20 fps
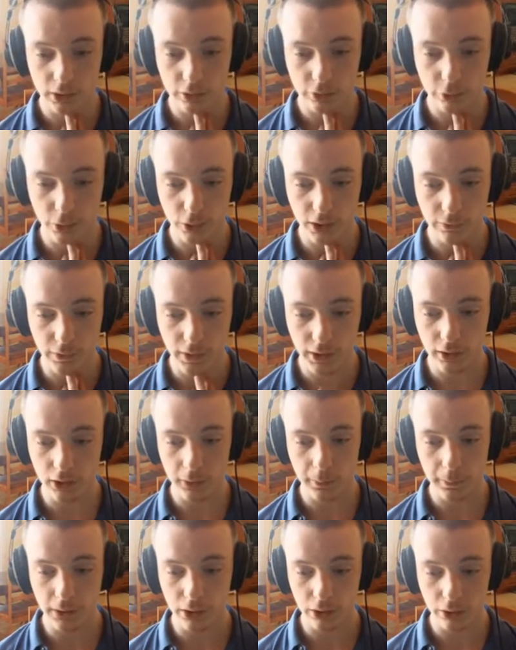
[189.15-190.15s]
tree of
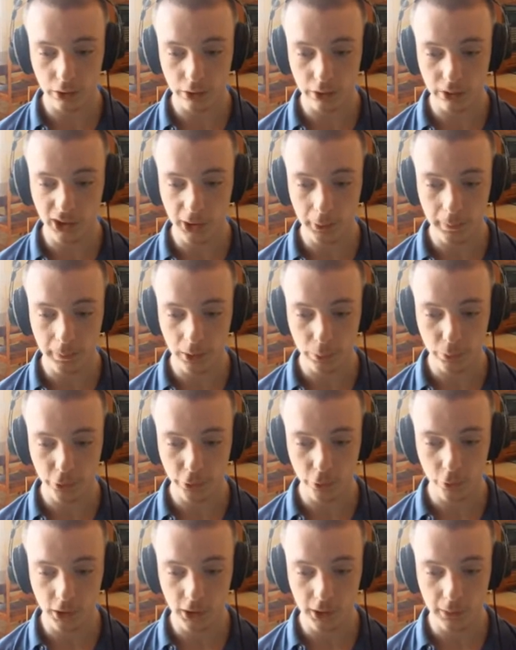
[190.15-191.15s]
items in your QML
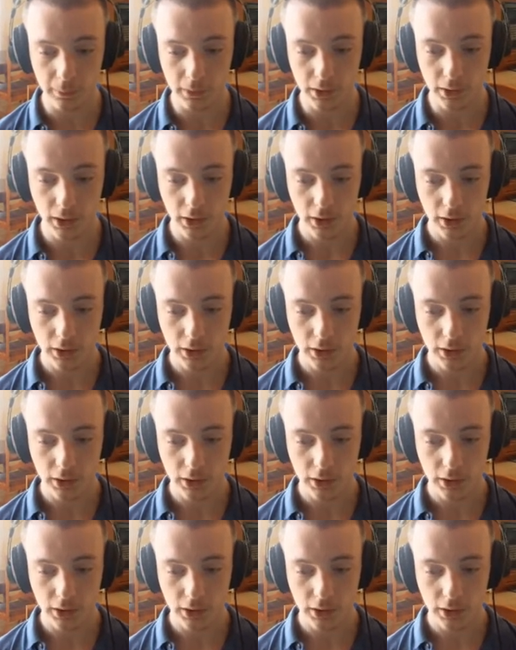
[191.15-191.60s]
programs.